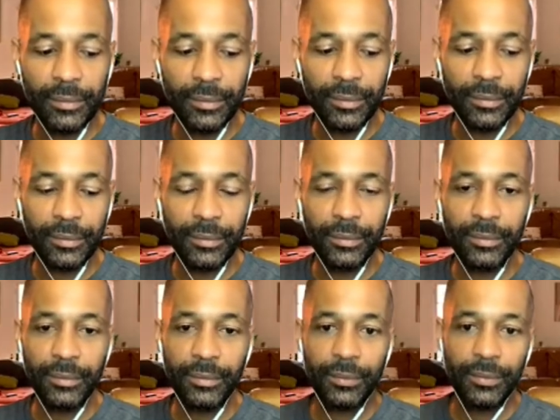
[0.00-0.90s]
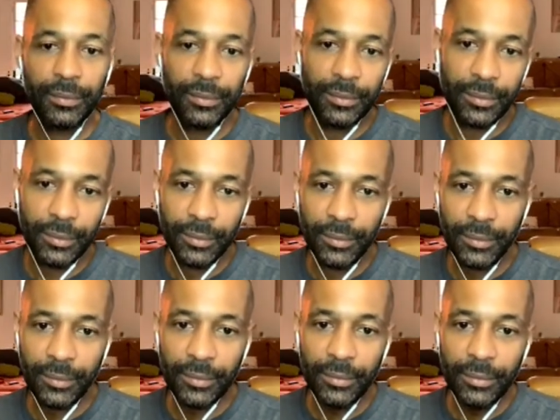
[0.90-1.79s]

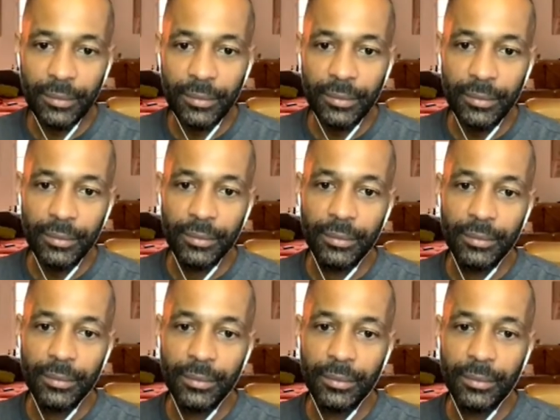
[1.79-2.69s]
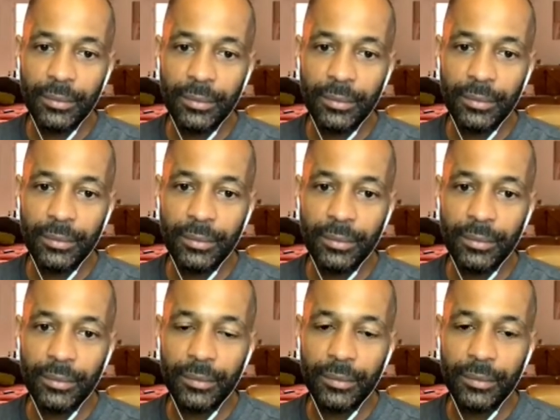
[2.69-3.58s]

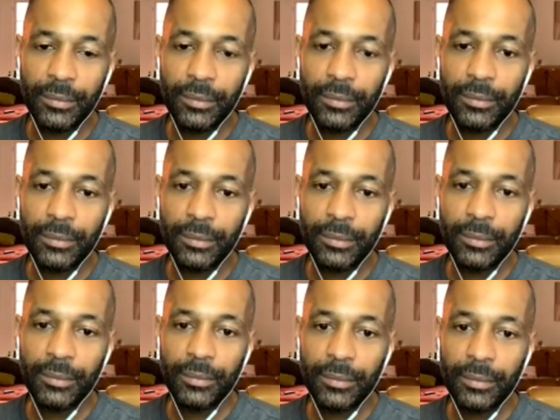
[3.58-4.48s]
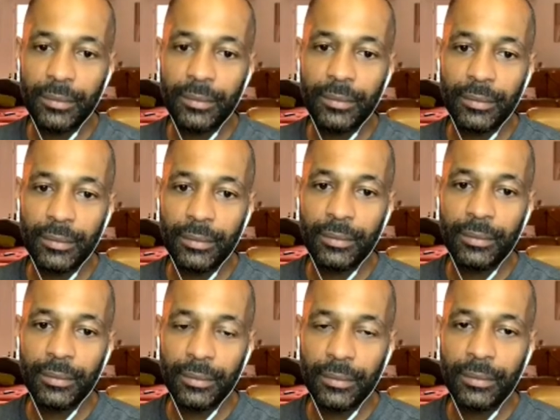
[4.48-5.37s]

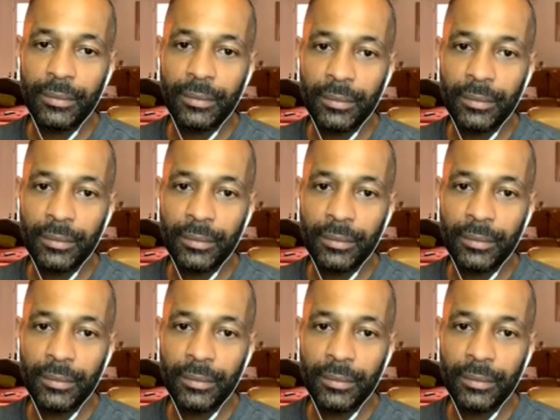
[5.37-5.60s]
(not speaking)